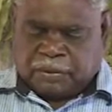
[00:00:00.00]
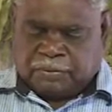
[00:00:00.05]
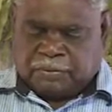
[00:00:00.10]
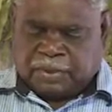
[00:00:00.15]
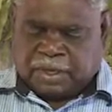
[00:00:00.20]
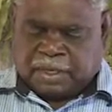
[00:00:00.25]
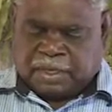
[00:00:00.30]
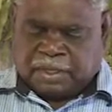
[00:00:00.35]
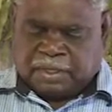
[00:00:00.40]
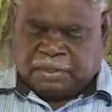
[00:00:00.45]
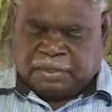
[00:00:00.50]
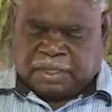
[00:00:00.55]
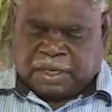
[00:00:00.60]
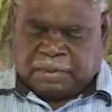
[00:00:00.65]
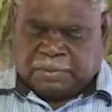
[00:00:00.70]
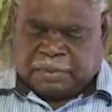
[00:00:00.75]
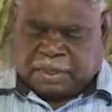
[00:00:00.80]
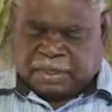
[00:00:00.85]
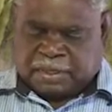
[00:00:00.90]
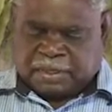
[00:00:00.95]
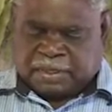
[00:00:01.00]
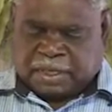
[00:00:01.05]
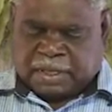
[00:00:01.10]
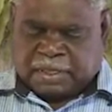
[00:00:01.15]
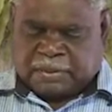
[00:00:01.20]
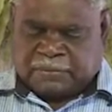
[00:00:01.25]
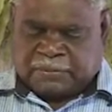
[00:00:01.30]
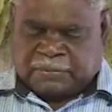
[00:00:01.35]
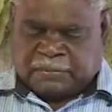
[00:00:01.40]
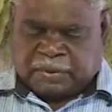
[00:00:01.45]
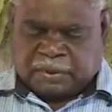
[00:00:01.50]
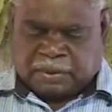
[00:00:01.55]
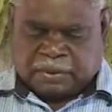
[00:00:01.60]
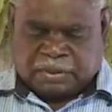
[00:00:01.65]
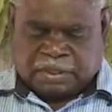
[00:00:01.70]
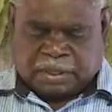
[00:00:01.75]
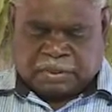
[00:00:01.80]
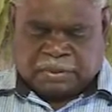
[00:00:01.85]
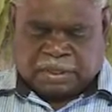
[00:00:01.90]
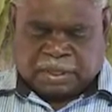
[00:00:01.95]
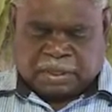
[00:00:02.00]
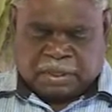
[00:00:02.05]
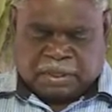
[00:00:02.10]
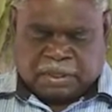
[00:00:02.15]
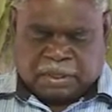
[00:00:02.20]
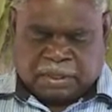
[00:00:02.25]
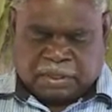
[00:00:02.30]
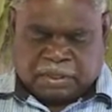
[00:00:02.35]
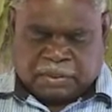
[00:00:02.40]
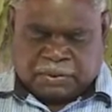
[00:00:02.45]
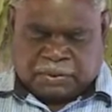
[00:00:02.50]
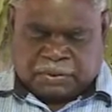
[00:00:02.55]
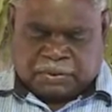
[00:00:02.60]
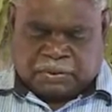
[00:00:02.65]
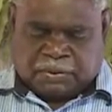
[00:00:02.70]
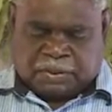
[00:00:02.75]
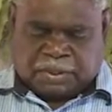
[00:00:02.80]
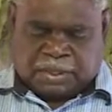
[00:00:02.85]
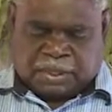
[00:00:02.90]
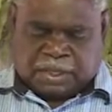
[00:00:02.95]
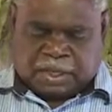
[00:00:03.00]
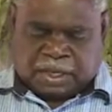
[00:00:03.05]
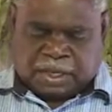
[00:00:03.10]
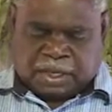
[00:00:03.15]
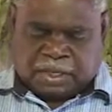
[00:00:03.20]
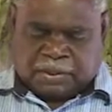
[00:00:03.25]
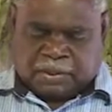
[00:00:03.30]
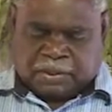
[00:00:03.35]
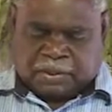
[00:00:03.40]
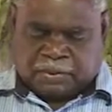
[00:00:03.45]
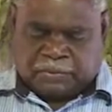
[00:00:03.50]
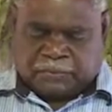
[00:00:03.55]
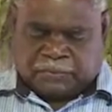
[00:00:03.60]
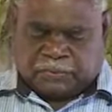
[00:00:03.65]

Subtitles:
running side by side so that children are not